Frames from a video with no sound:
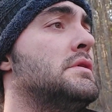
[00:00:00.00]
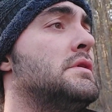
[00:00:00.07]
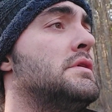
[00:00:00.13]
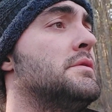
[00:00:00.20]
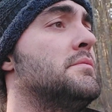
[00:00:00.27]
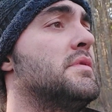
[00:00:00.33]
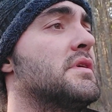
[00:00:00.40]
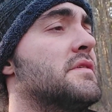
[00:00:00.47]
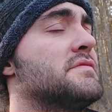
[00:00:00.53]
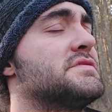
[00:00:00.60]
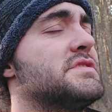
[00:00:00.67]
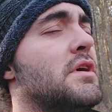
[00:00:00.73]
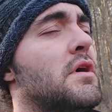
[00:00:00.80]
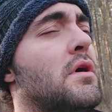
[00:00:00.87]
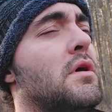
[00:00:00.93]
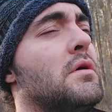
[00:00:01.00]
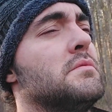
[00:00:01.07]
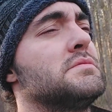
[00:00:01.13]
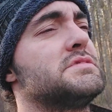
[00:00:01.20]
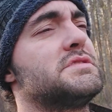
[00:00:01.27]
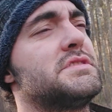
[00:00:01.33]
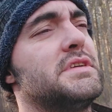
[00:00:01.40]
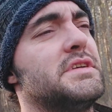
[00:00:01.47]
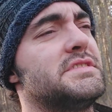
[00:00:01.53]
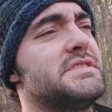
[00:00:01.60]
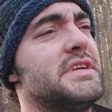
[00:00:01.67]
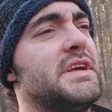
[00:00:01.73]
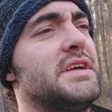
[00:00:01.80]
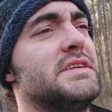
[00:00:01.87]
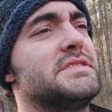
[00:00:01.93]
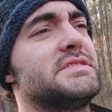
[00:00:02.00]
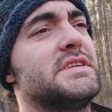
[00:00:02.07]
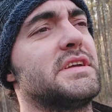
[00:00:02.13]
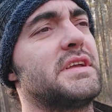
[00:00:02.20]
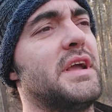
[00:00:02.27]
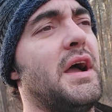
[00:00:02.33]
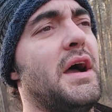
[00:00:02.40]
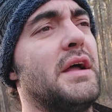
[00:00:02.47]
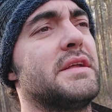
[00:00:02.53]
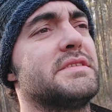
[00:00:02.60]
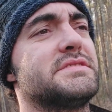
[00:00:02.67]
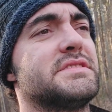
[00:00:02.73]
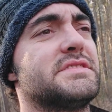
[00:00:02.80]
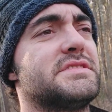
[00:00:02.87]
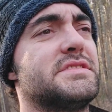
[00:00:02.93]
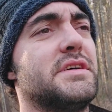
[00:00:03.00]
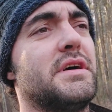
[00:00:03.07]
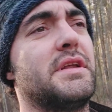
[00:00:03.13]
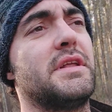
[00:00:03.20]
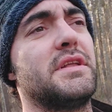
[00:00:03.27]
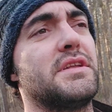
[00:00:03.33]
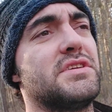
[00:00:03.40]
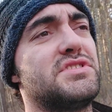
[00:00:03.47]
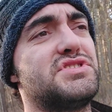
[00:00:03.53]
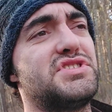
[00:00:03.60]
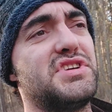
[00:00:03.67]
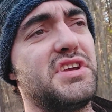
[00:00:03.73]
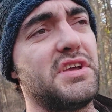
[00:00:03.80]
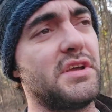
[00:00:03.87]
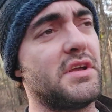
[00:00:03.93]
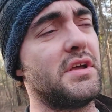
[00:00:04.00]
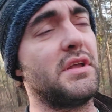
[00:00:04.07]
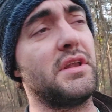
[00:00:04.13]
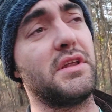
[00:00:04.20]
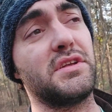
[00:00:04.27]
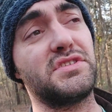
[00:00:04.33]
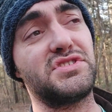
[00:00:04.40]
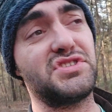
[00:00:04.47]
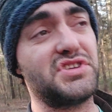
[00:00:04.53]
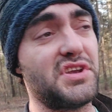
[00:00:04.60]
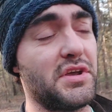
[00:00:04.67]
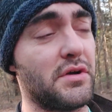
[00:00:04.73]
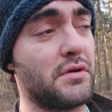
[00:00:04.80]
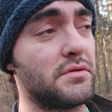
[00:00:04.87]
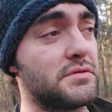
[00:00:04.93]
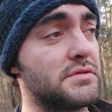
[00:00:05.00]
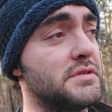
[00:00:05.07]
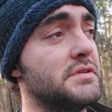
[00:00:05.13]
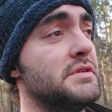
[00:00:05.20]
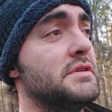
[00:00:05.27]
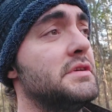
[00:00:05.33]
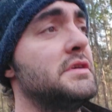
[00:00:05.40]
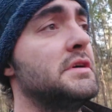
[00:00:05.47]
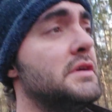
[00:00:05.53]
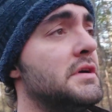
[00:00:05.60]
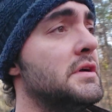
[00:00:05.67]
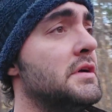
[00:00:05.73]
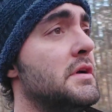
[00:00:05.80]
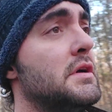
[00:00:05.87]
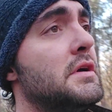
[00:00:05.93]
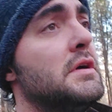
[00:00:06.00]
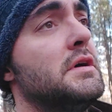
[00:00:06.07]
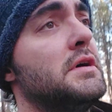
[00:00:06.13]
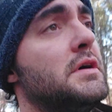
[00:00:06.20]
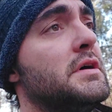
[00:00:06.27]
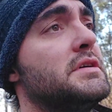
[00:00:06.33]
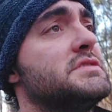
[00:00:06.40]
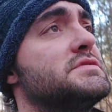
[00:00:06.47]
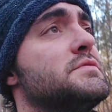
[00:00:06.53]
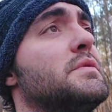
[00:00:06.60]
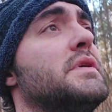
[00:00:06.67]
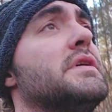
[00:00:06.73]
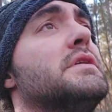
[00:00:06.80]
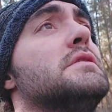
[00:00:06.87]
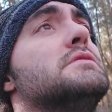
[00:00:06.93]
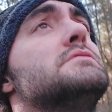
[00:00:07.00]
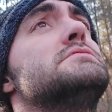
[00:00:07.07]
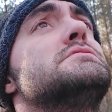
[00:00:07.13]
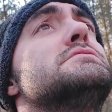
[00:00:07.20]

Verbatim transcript: In the book of Psalms, it says that God is a sun and a shield as well.